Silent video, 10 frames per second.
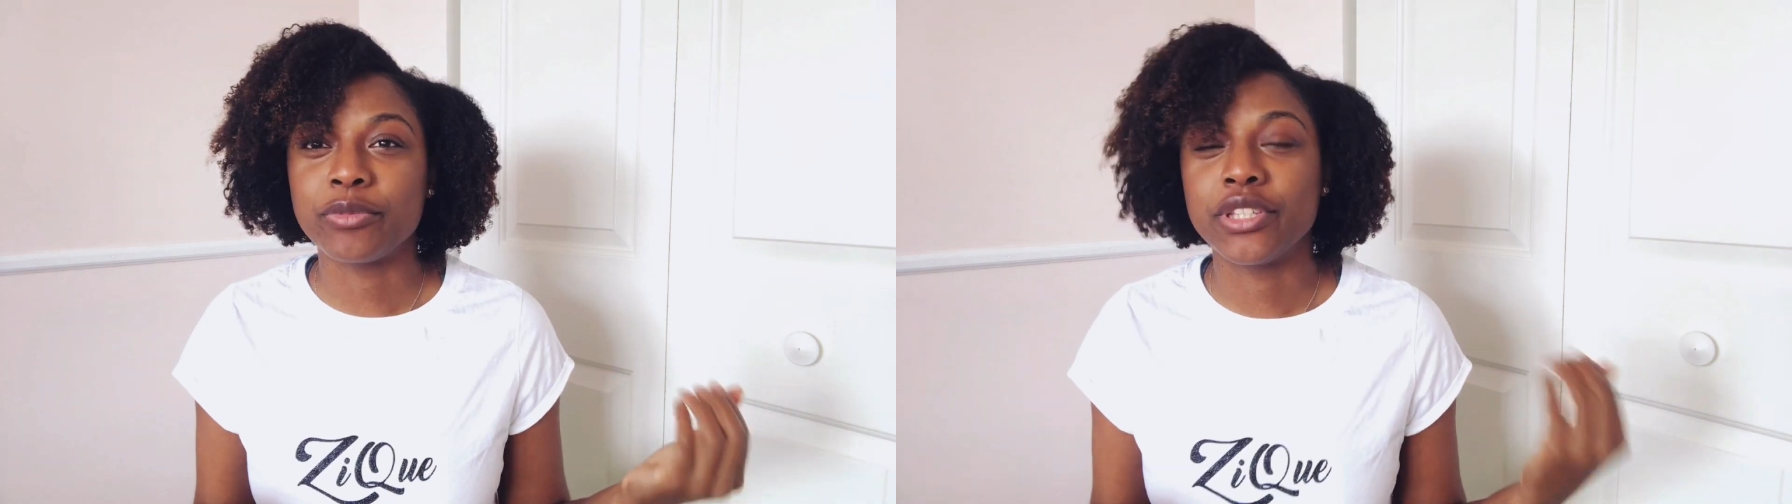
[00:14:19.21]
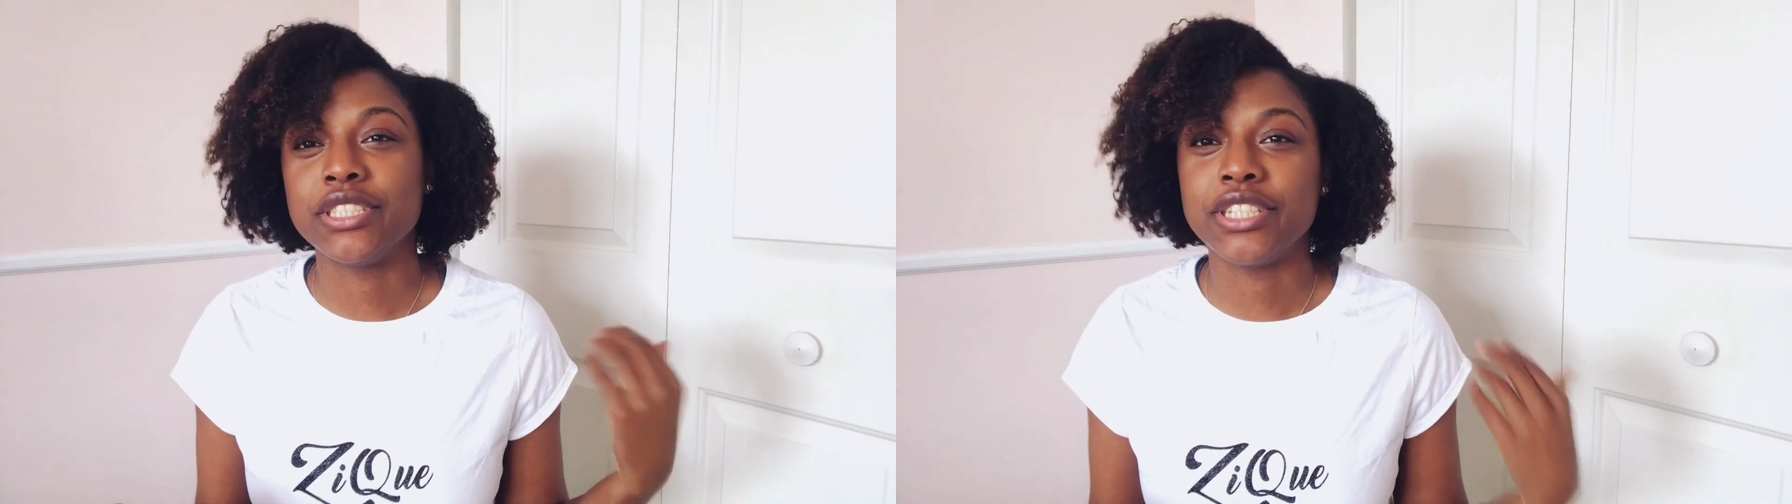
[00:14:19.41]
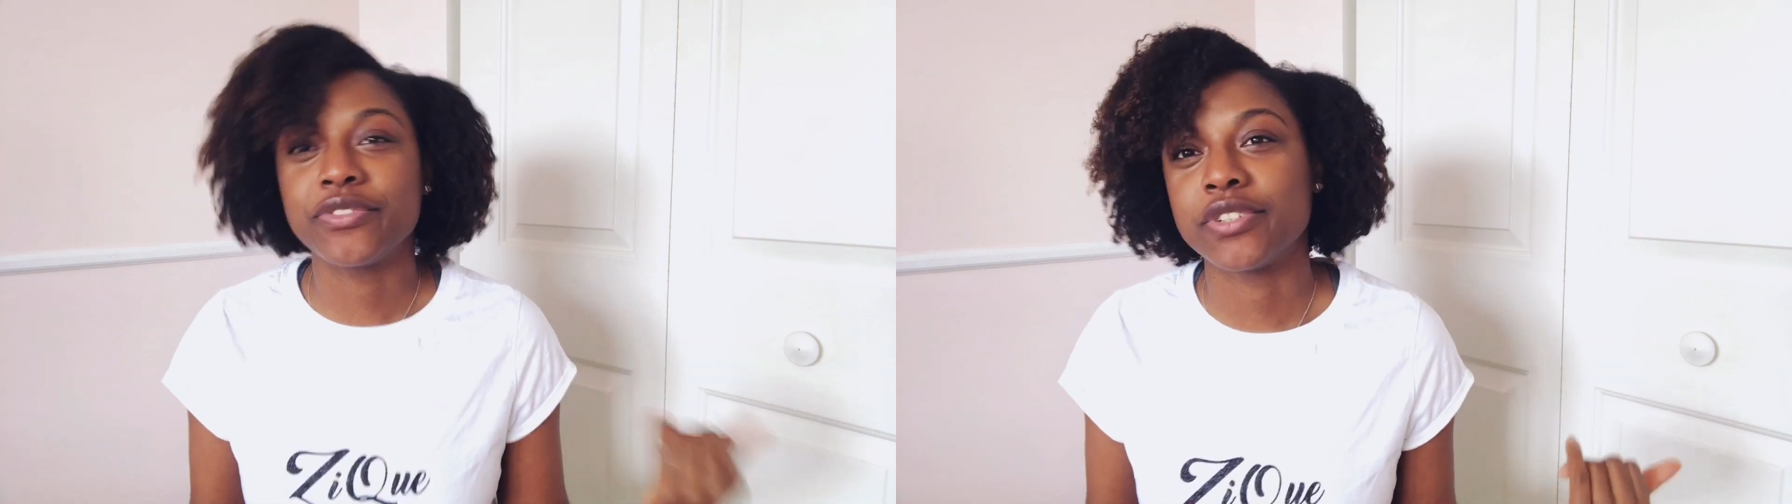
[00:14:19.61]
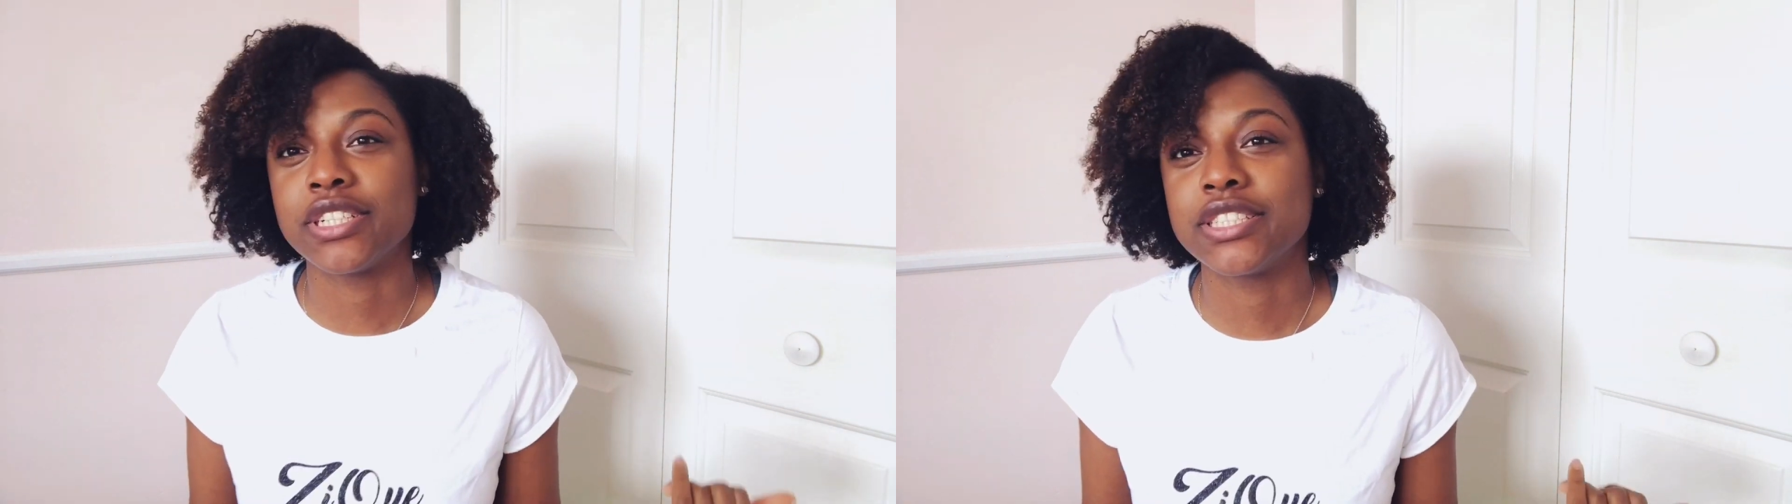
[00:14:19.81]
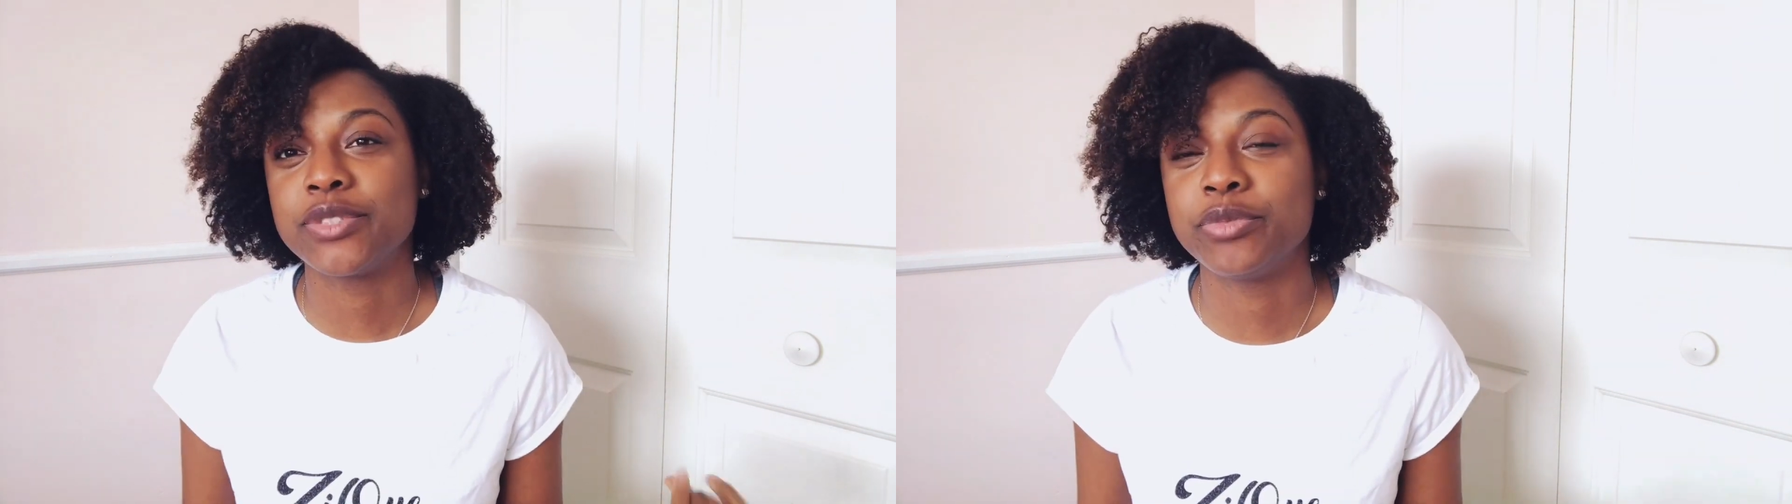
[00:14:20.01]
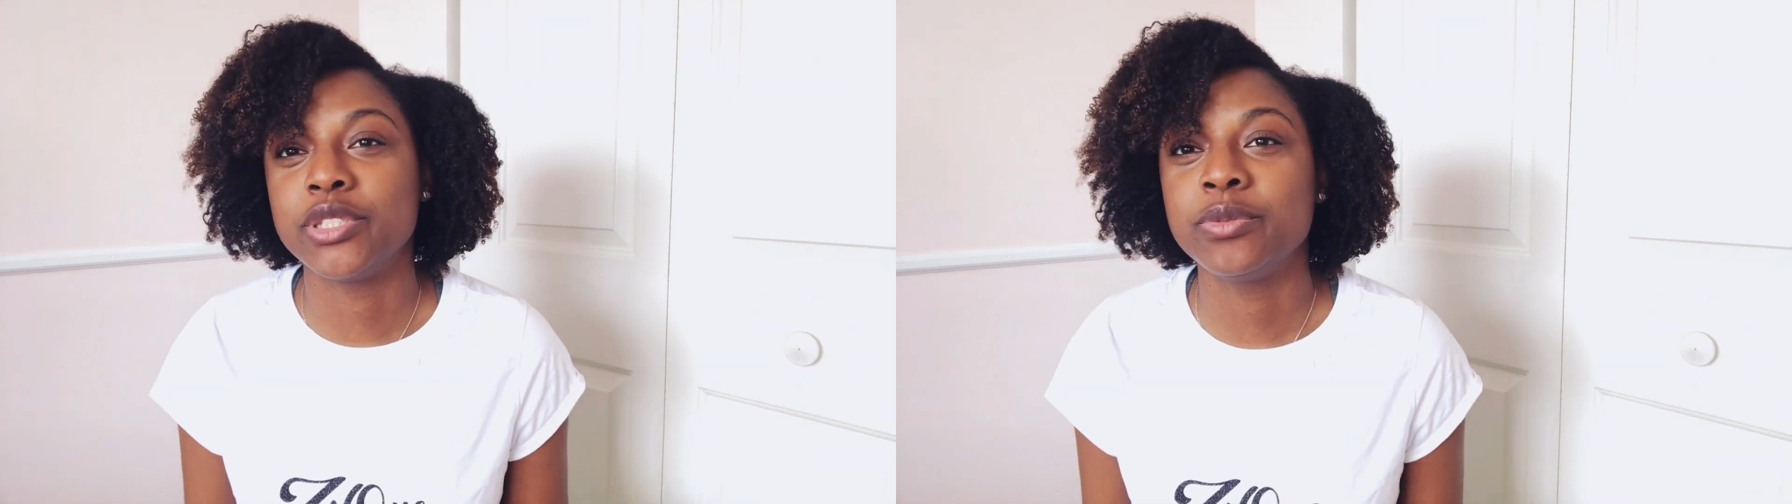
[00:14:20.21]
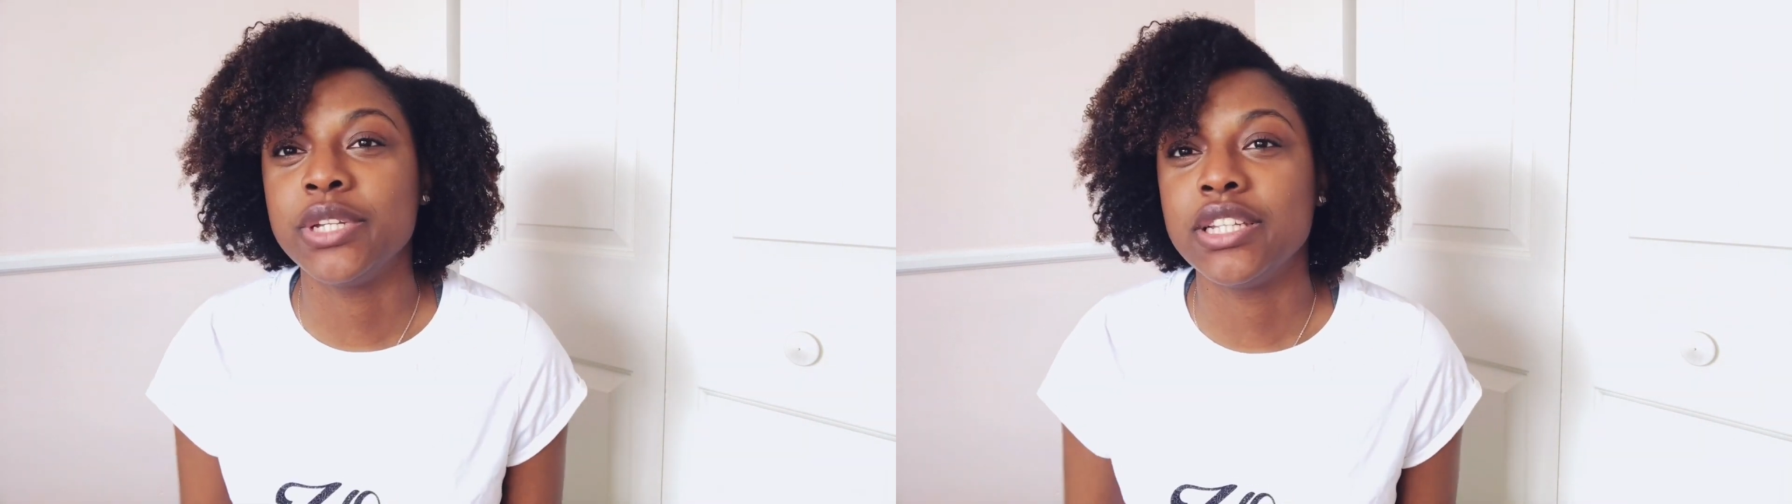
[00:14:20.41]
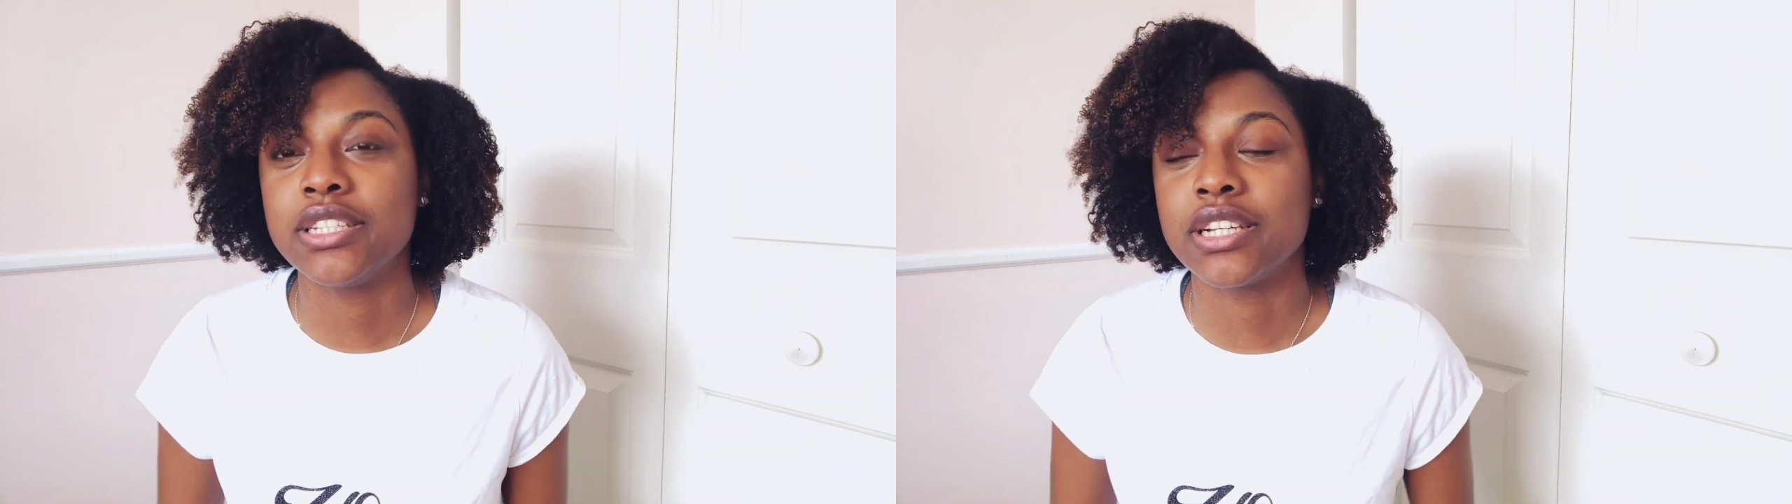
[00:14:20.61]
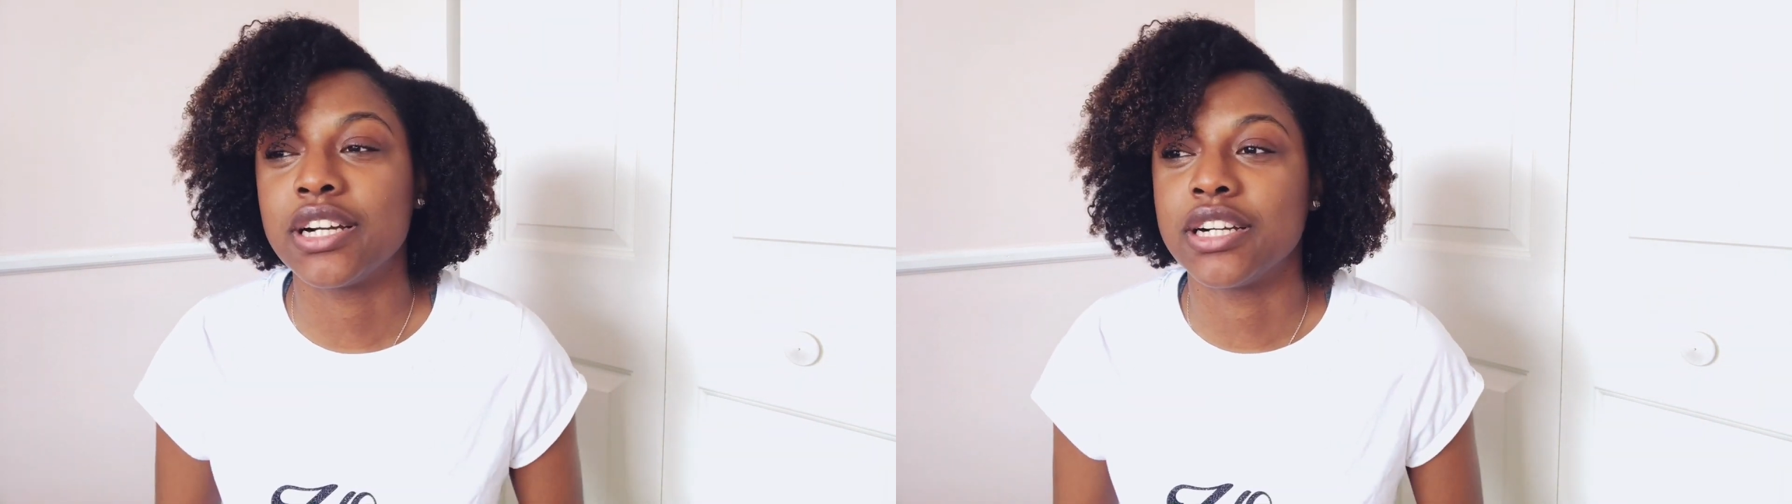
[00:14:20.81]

the difference between